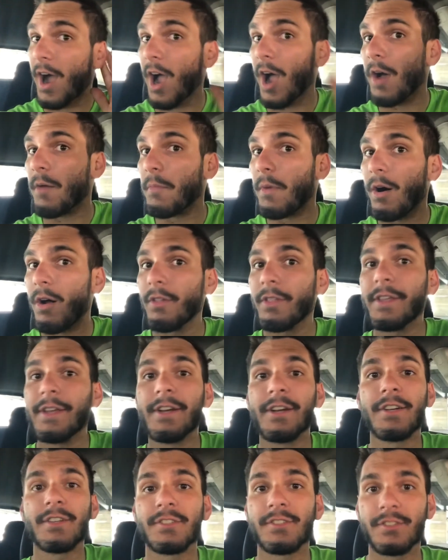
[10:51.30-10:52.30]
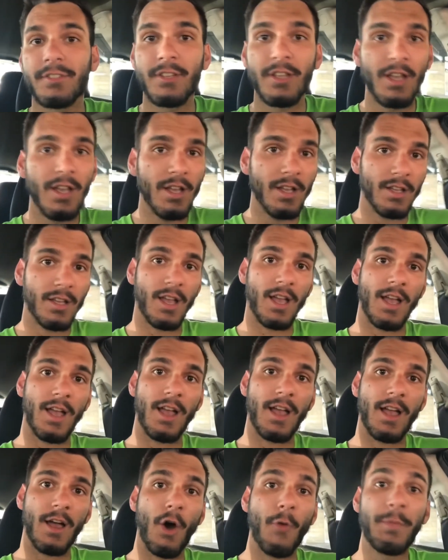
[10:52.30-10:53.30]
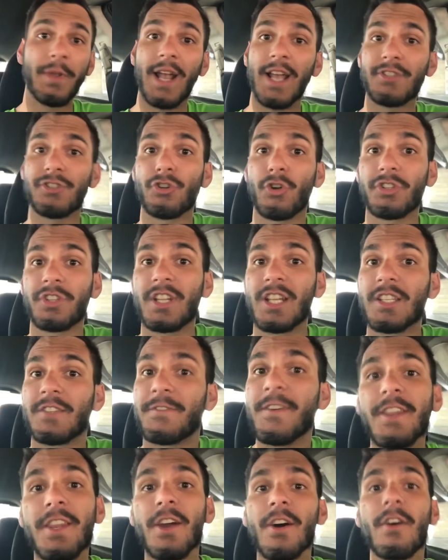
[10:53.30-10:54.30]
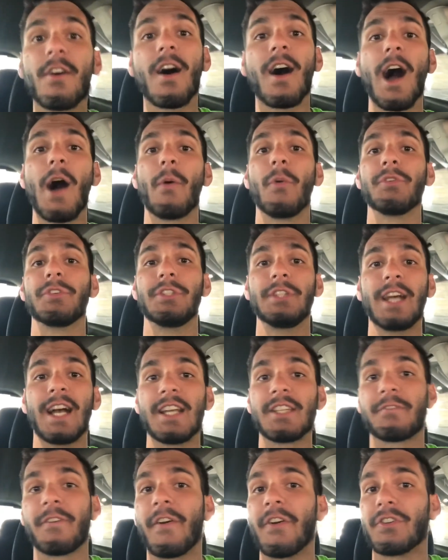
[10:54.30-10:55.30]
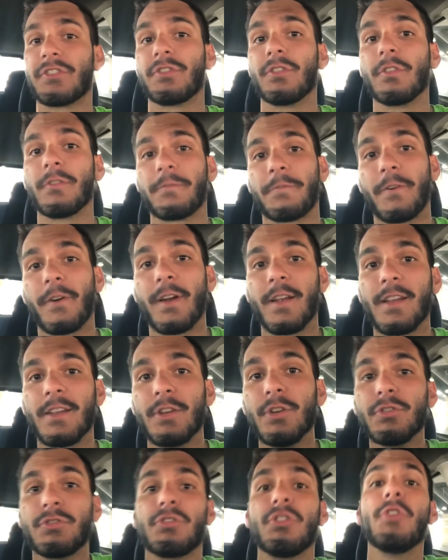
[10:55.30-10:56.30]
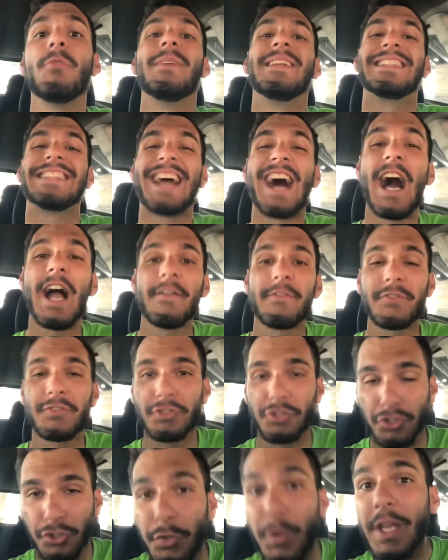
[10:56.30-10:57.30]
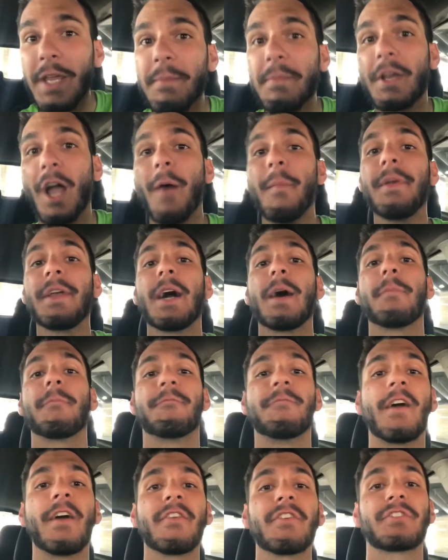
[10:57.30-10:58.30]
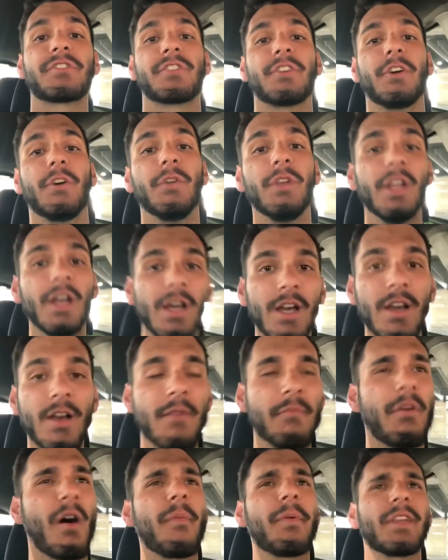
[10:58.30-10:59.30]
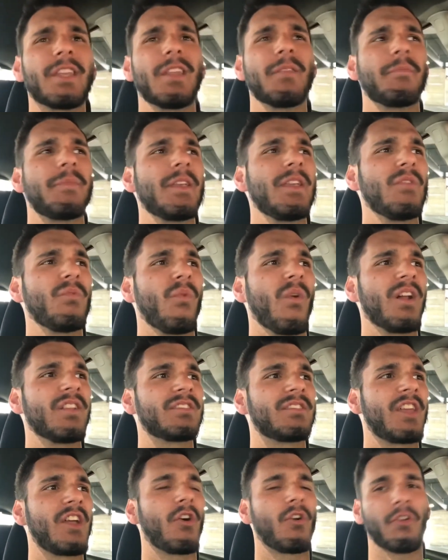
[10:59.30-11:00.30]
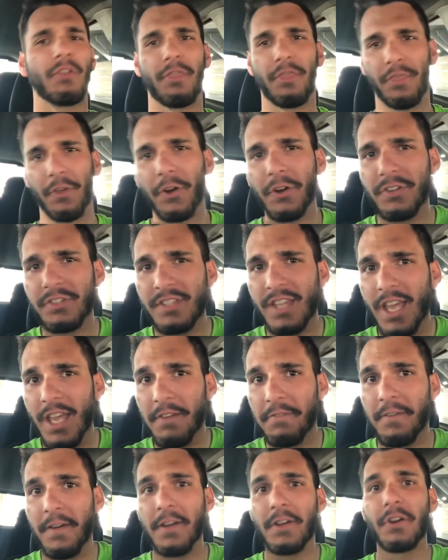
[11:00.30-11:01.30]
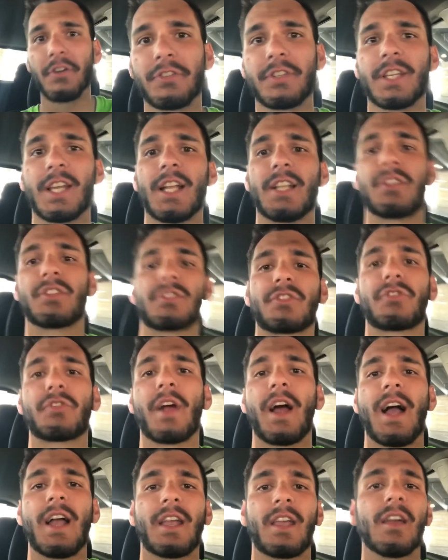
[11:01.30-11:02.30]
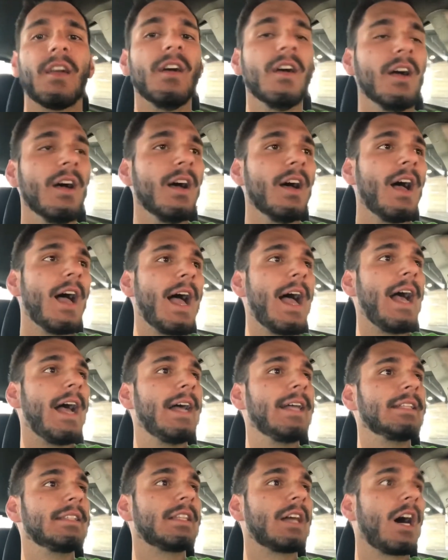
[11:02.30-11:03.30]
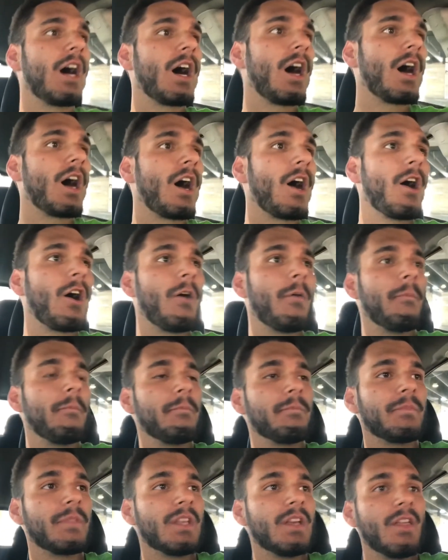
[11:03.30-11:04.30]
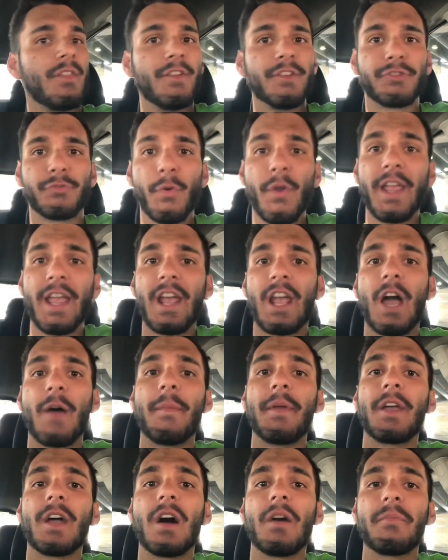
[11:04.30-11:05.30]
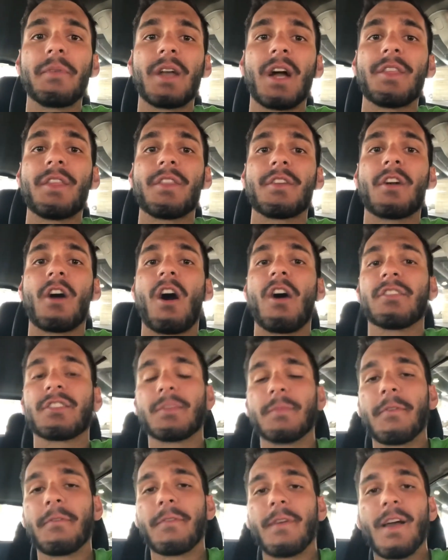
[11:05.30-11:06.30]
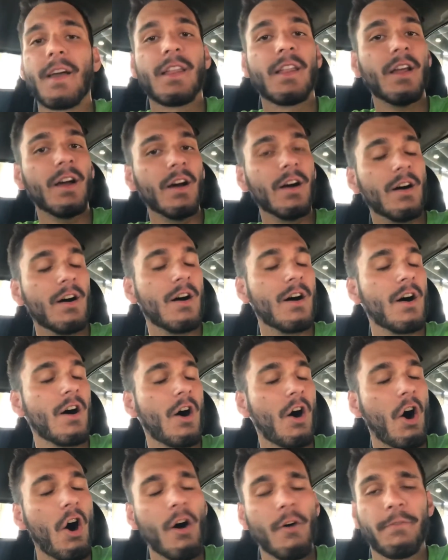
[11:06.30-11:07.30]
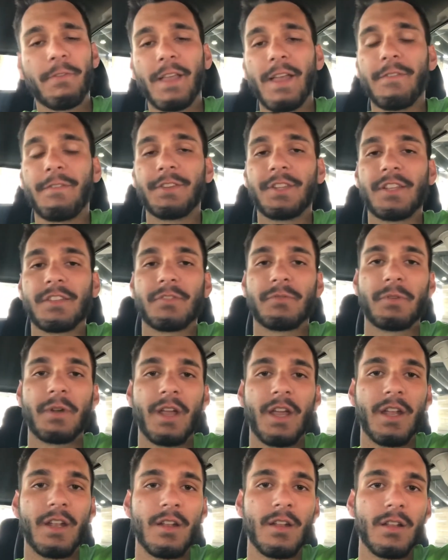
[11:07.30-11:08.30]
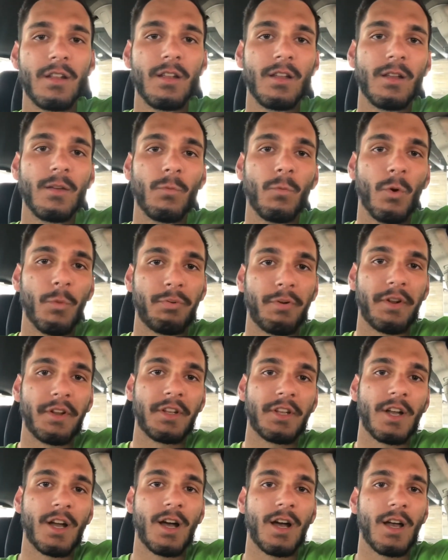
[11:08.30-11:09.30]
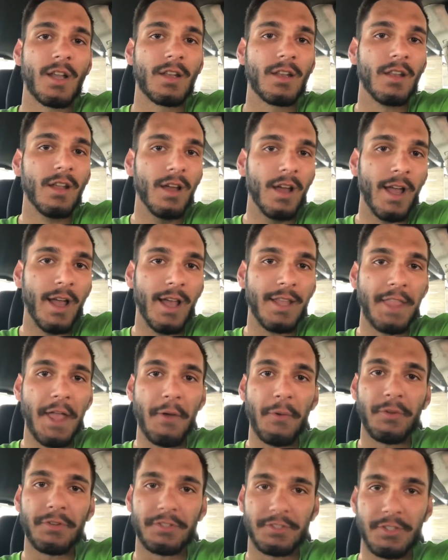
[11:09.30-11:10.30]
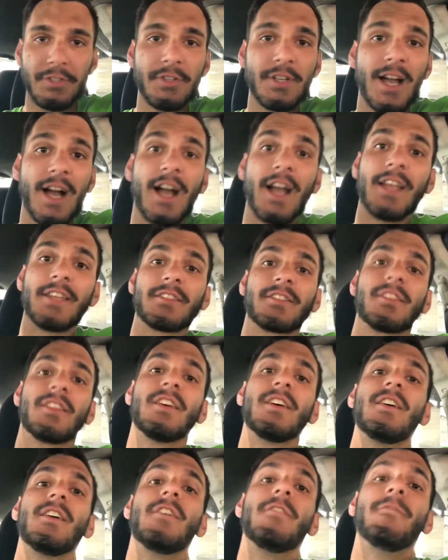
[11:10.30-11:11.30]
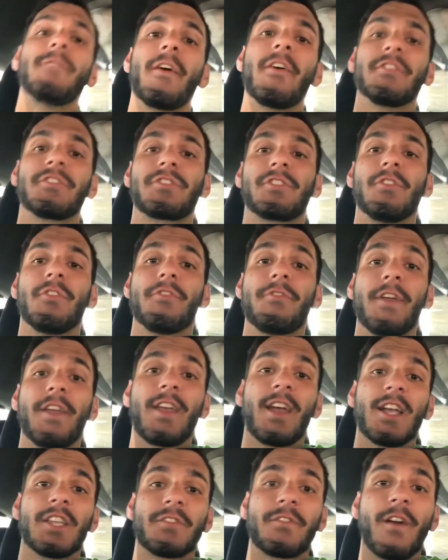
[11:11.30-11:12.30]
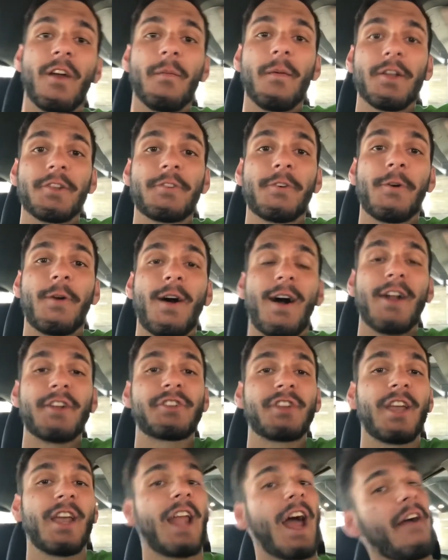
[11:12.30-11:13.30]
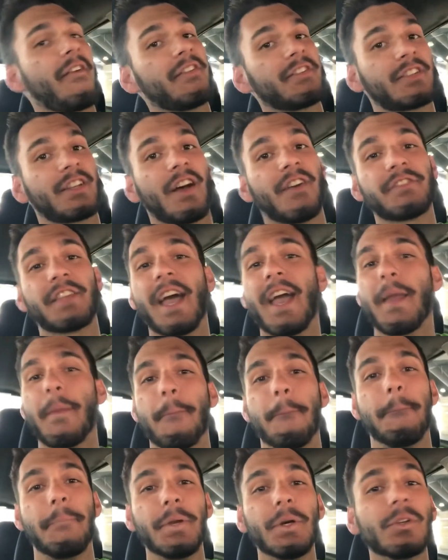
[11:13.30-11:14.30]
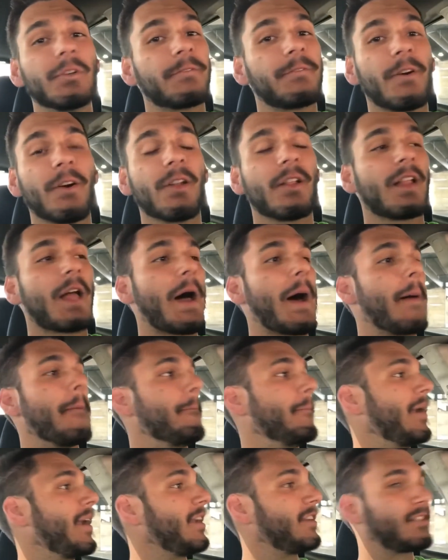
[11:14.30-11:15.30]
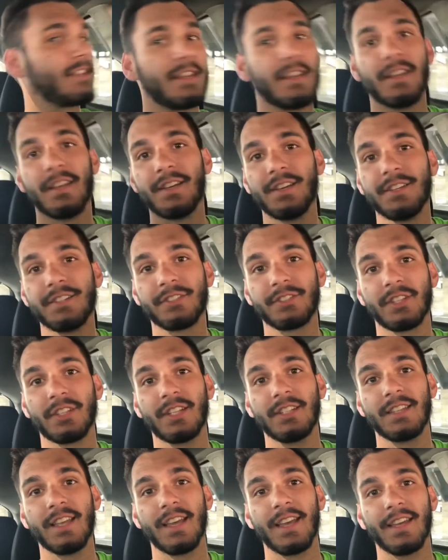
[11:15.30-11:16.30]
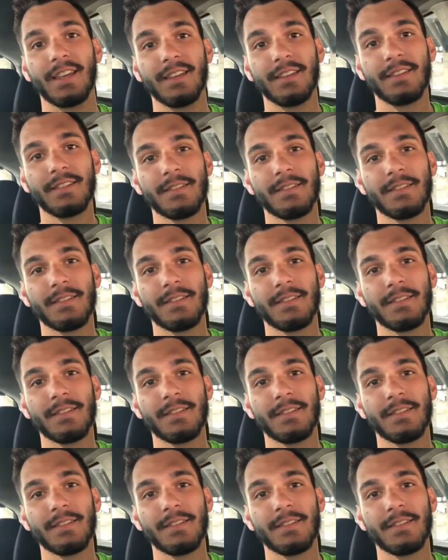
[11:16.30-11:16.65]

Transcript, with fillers: I'm all ears. I uh, hope you guys enjoyed today's video. I will see you guys very soon for a YouTube live stream coming up very soon. Probably going to be Wednesday or Thursday if I to that track. And um, this weekend coming up, we got another awesome event. Hopefully, if it doesn't rain, we'll pray to God. And I will see you guys very soon. Thank you guys very much for watching and have yourselves a beautiful, amazing, sunny day.